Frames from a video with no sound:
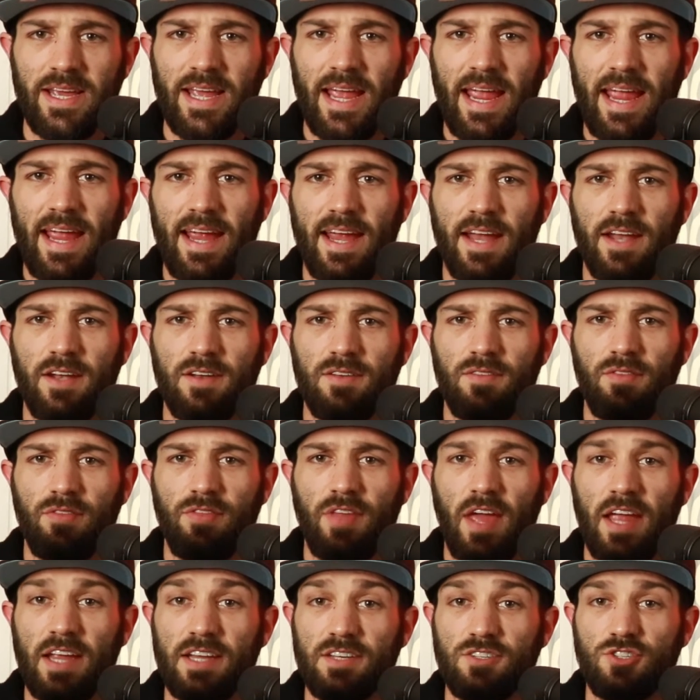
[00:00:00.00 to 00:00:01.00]
and
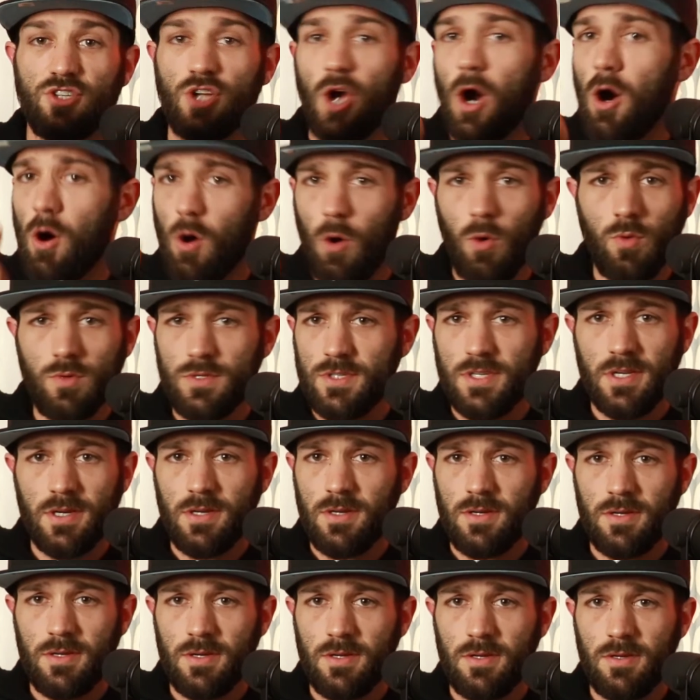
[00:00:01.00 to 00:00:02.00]
they don't
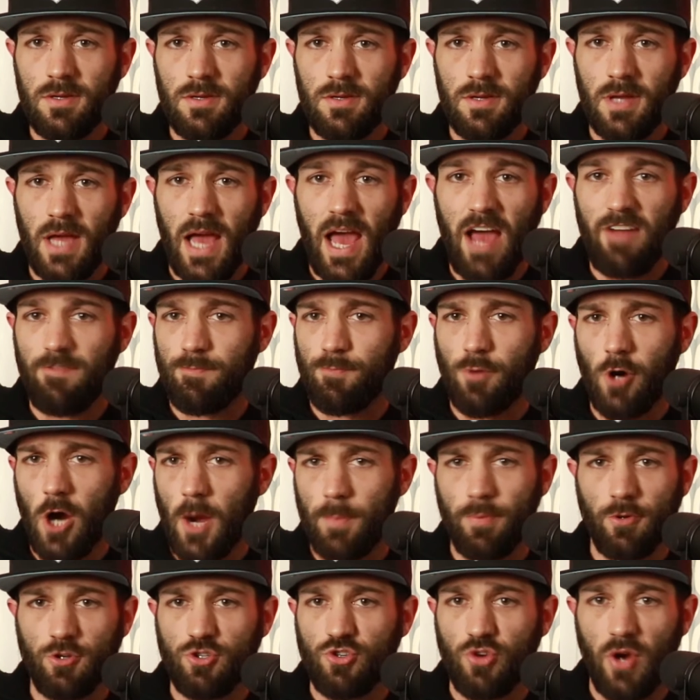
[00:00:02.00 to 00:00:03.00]
have
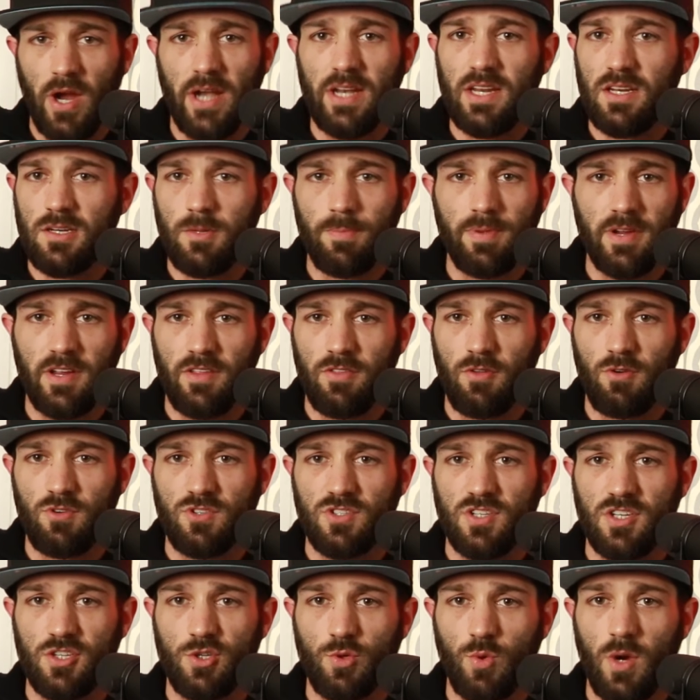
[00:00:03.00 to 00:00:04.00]
proper training to be in those
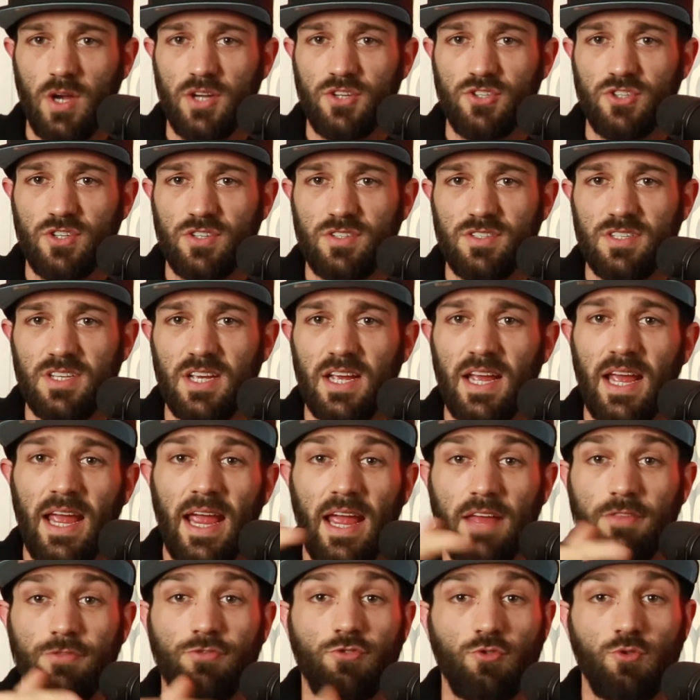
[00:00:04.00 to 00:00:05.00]
situations.
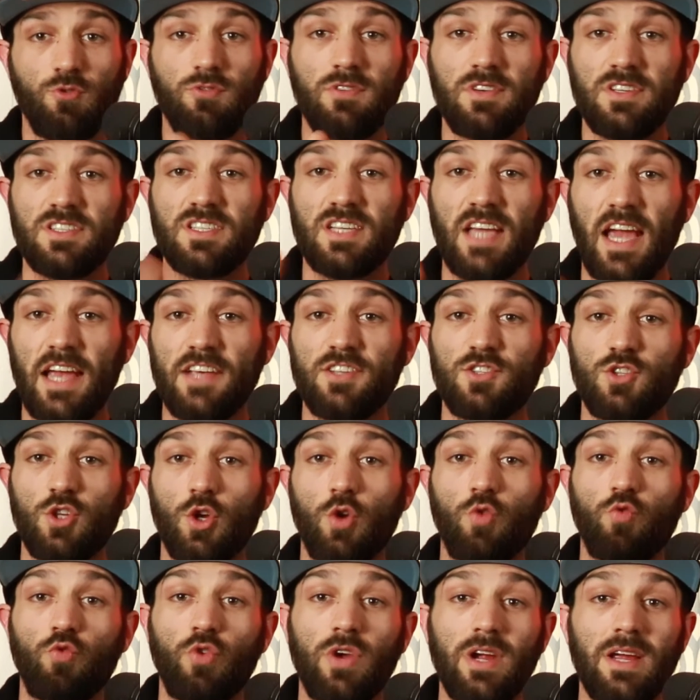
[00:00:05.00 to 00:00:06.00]
And through this case,
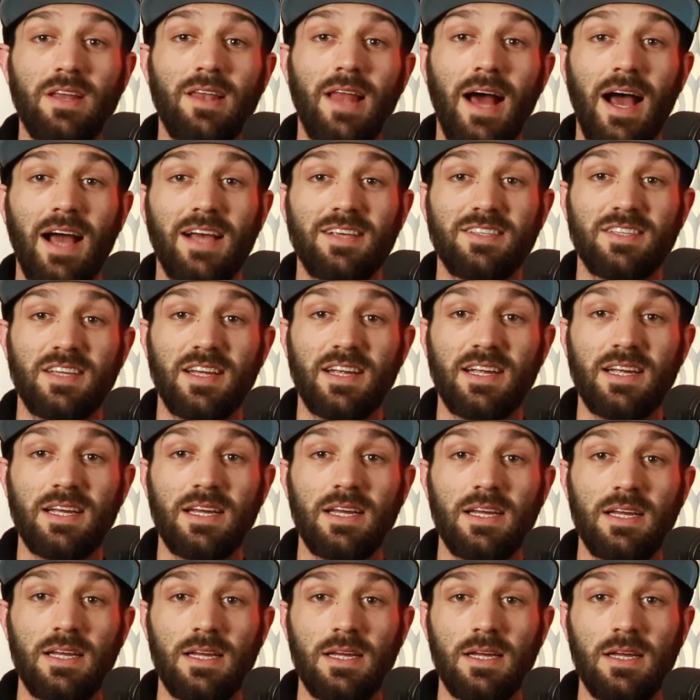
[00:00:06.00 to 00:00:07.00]
they're realizing
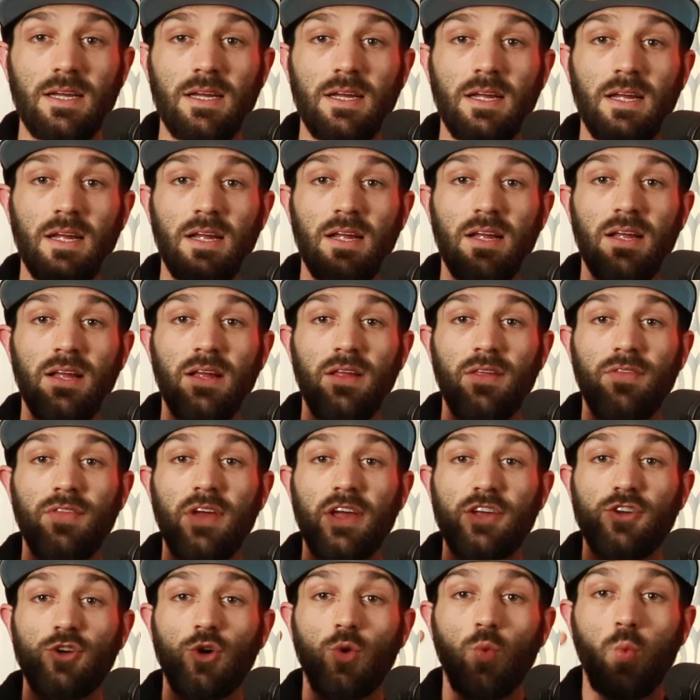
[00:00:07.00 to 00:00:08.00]

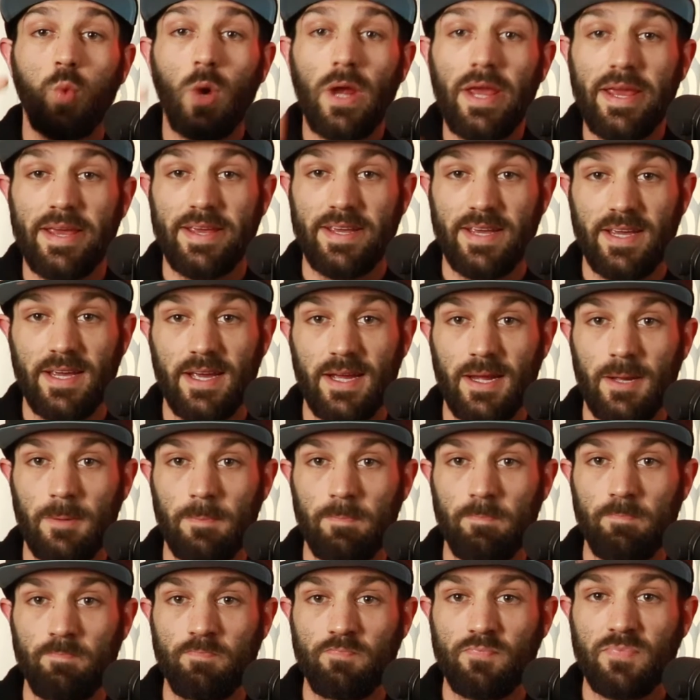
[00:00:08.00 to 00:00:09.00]
that you're weak
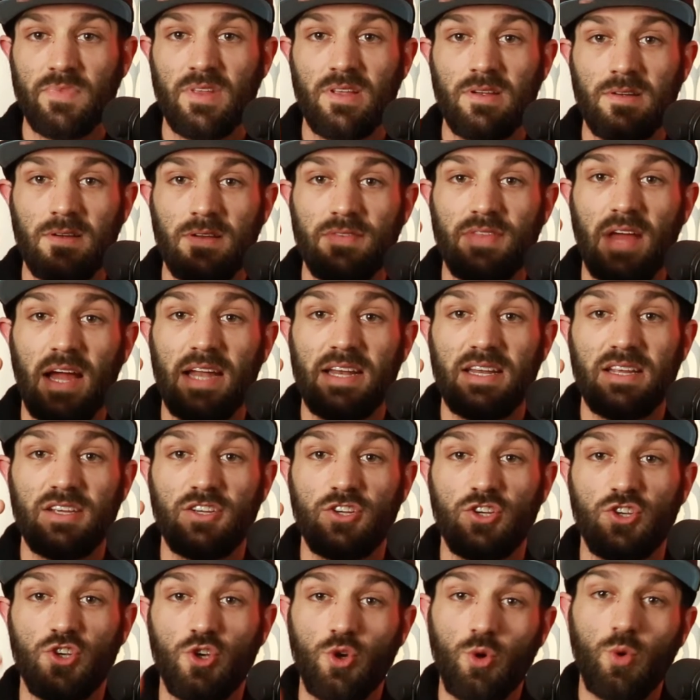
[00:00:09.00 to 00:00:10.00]
that
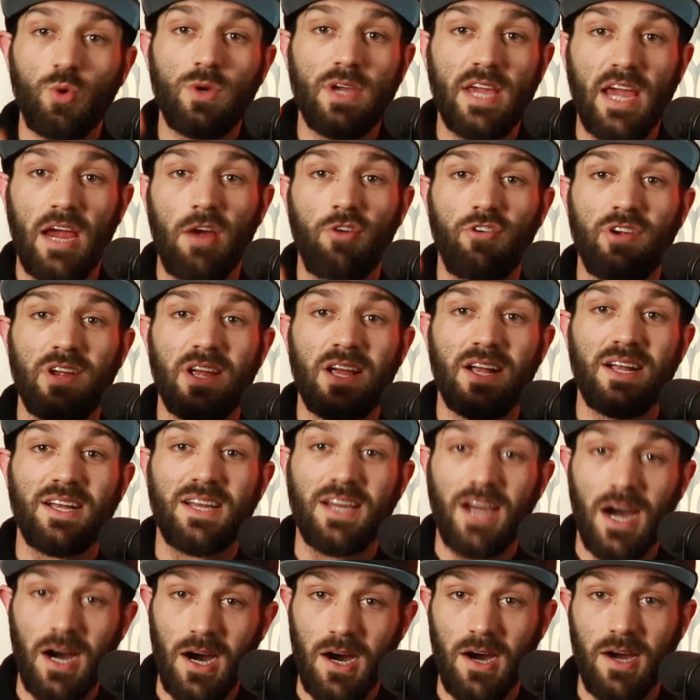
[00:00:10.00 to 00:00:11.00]
you carry a
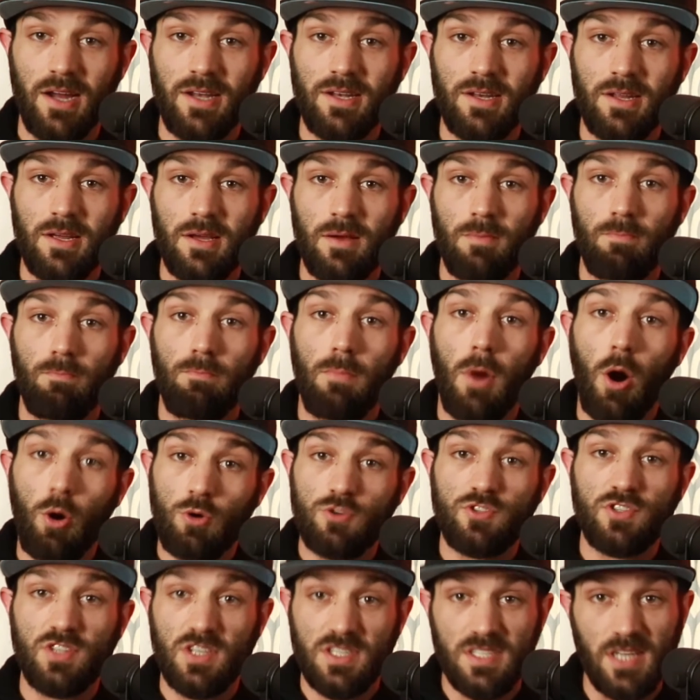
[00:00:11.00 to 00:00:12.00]
gun
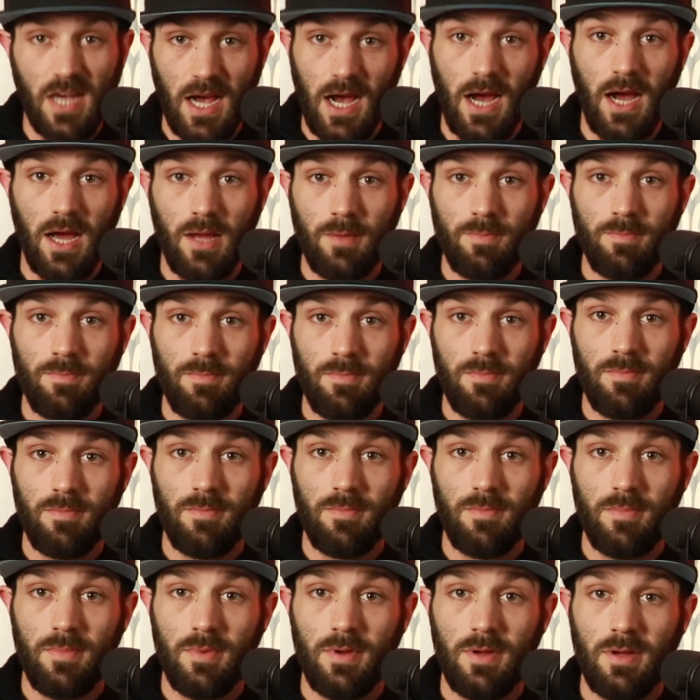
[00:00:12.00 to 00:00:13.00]
most of the time
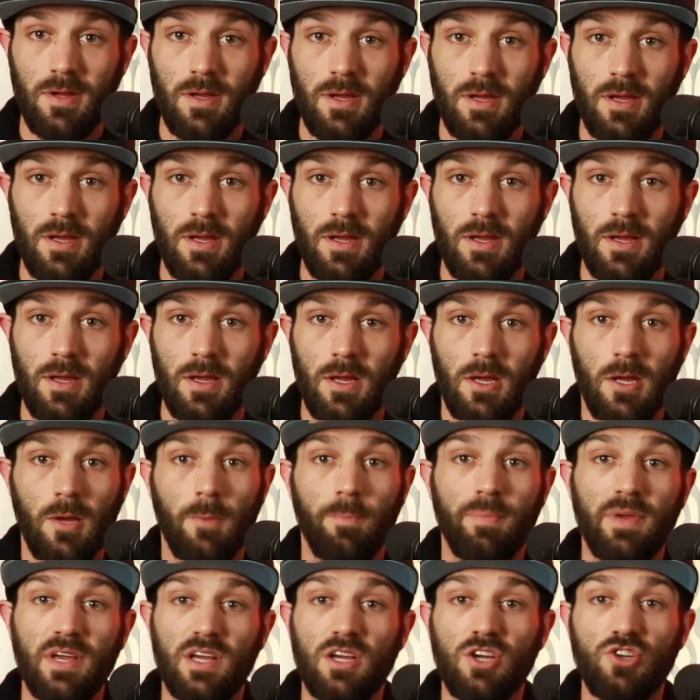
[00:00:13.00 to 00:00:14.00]

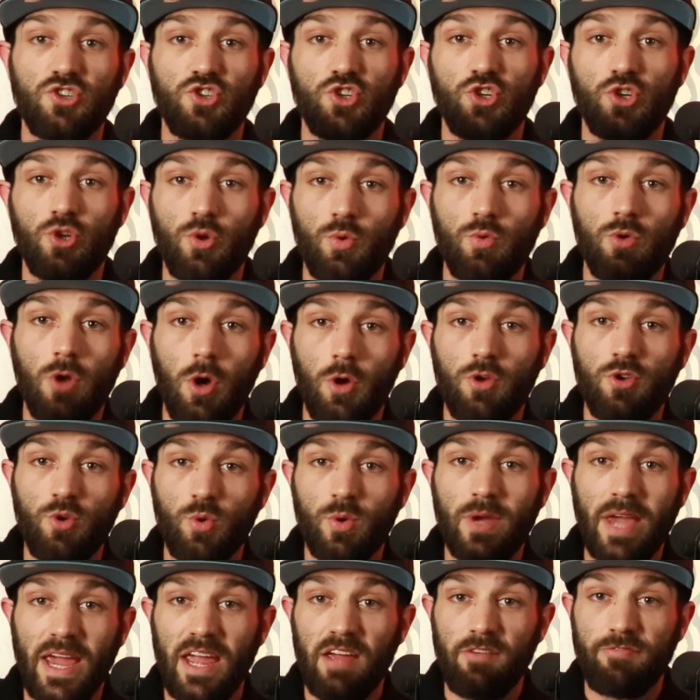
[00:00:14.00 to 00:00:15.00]
because you know you
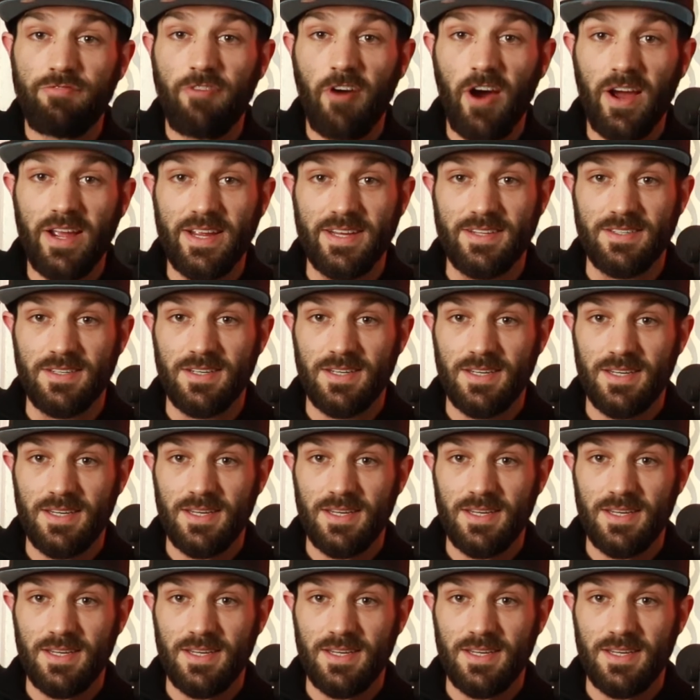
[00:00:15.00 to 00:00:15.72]
can't fight.